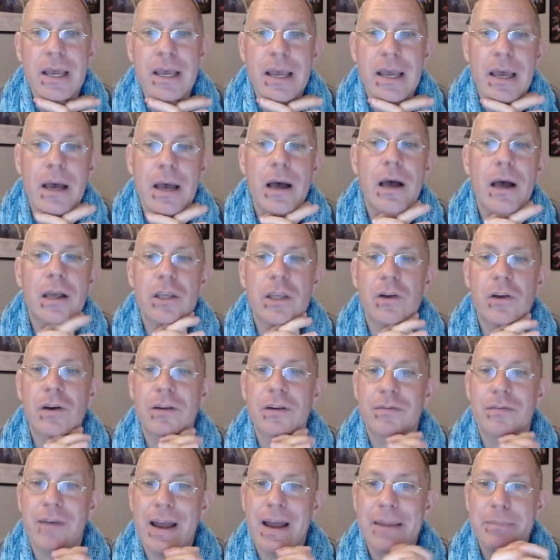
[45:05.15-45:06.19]
Uh, you can
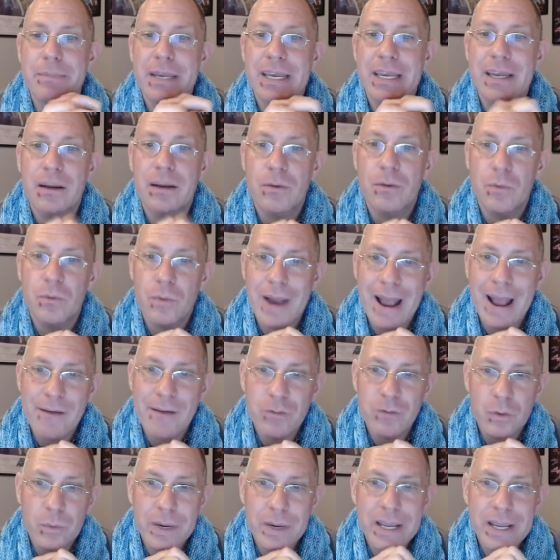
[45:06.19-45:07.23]
find me in
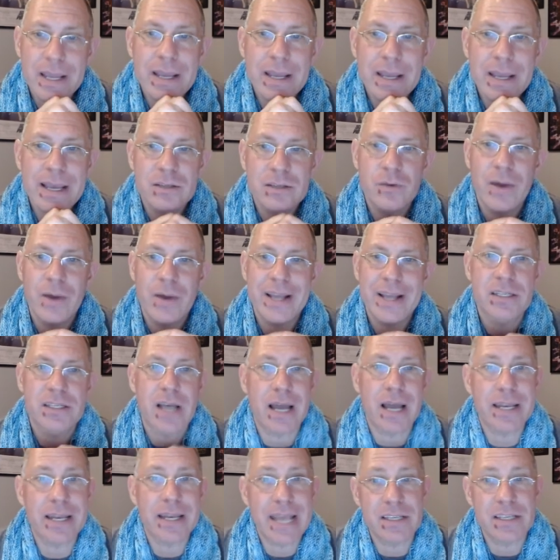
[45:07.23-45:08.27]
Ravelry as Great Scott
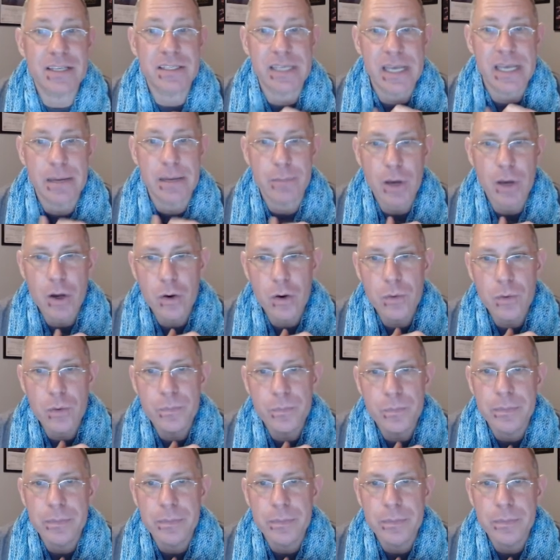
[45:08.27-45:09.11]
K C M O.